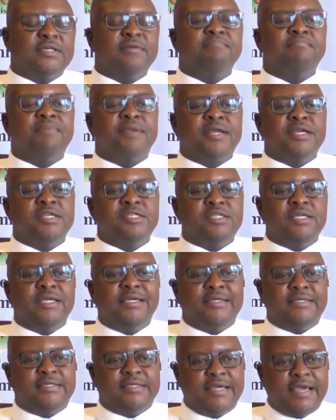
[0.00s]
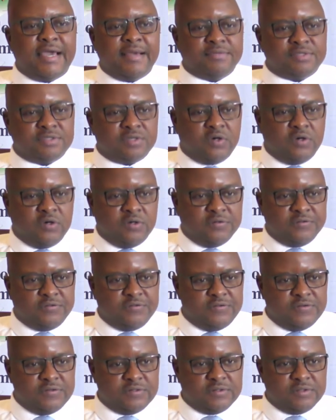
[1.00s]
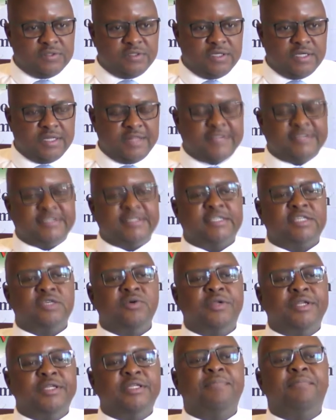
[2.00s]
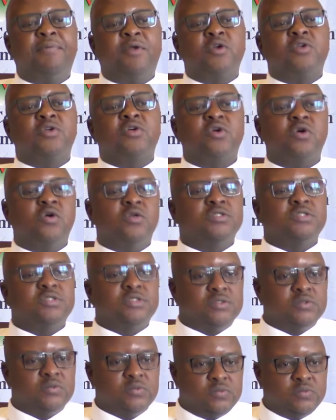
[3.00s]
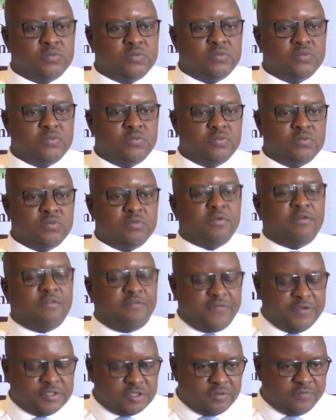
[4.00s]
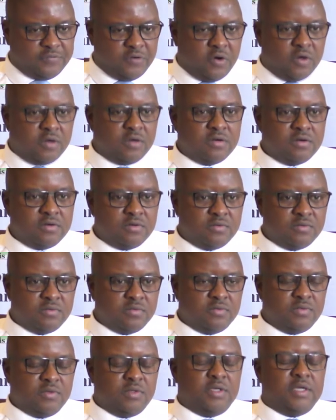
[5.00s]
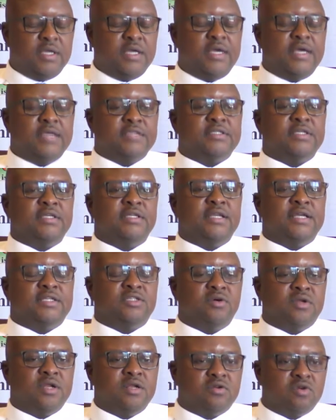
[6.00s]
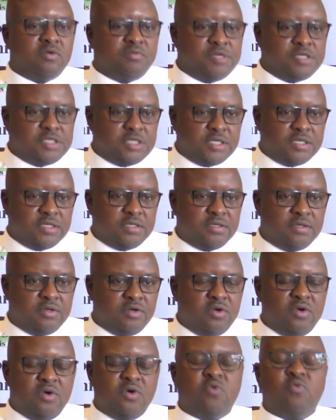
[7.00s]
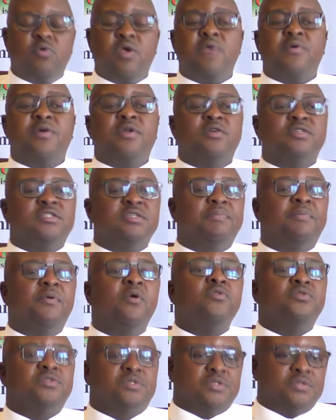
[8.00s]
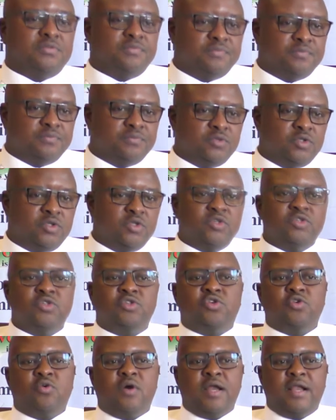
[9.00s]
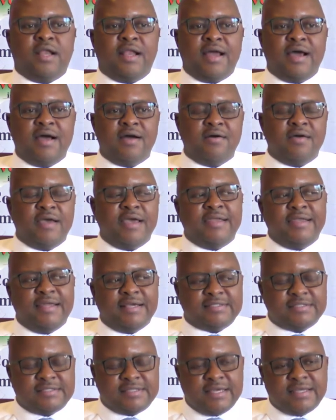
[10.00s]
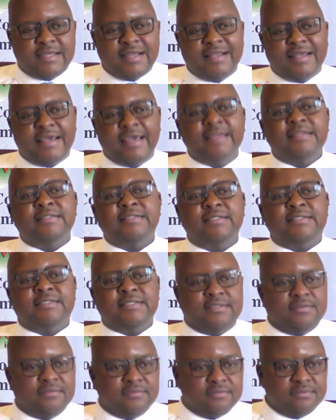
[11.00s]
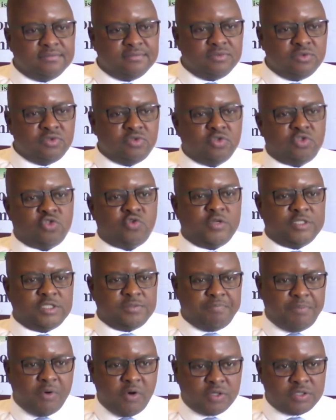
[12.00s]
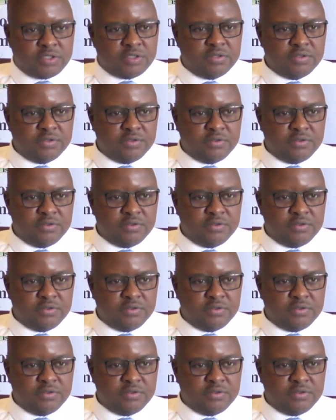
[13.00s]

a breach in terms of the security protocols. First of all, as the Electoral Commission, we were not supposed to allow an external entity to transport